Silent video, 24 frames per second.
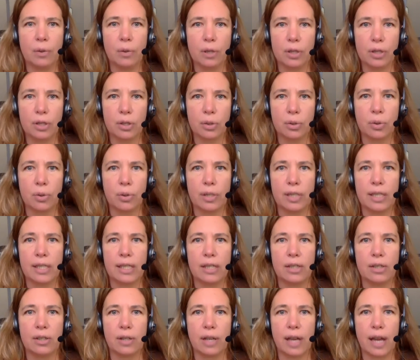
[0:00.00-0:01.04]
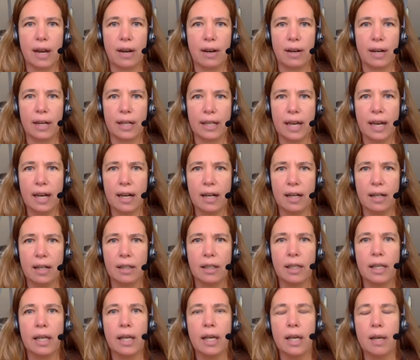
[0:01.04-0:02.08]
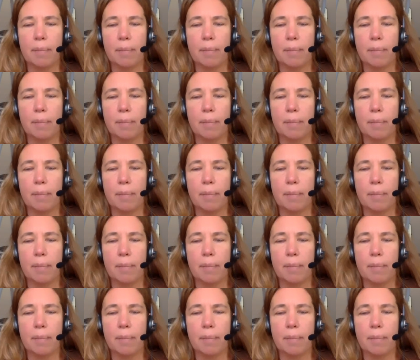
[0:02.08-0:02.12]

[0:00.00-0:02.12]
or the stories that you're carrying now,